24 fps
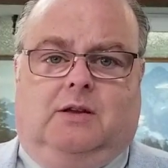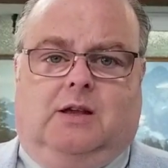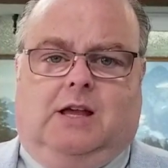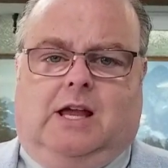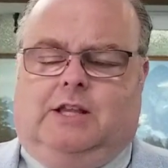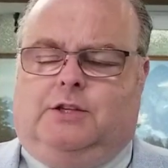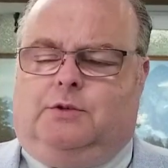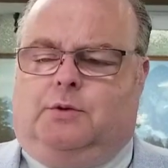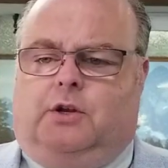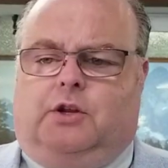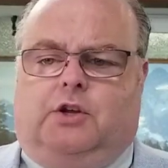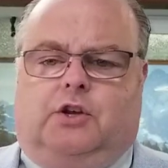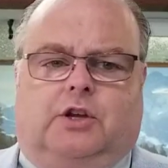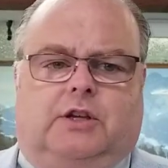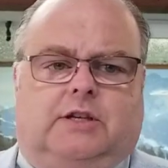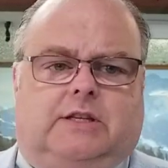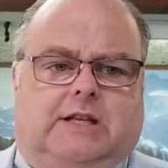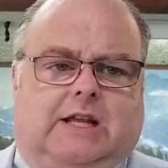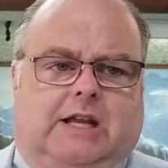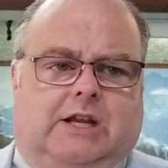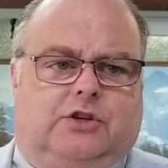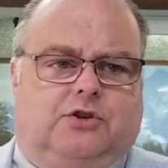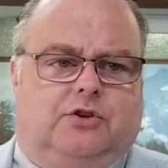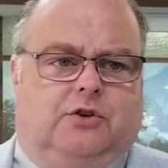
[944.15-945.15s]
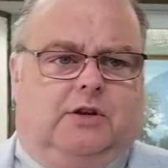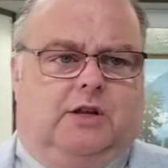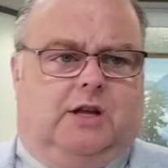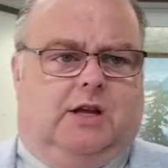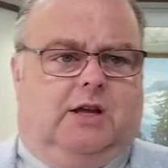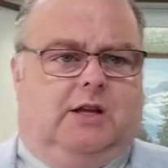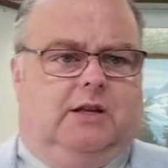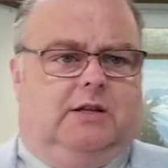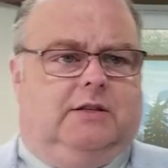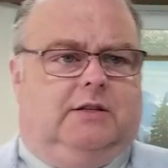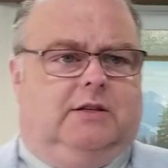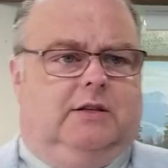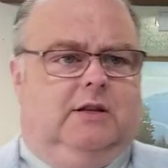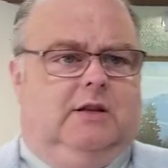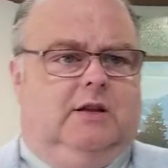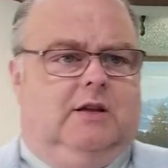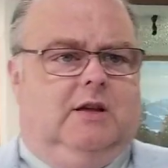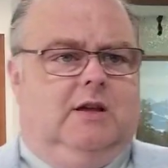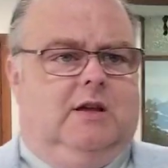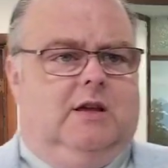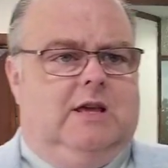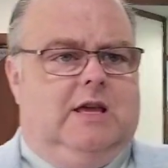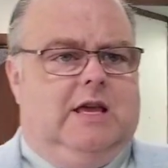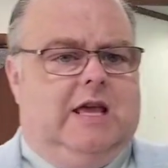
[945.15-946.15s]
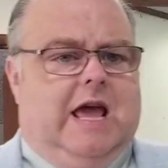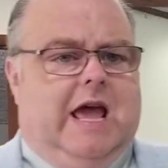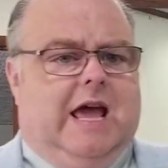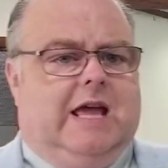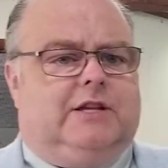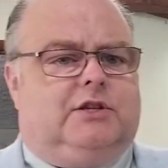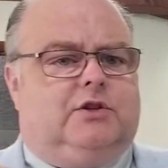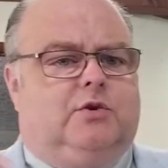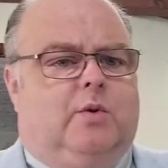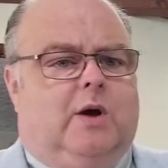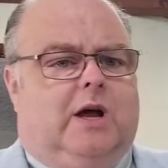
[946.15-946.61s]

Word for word: That's what a good teacher does. He asks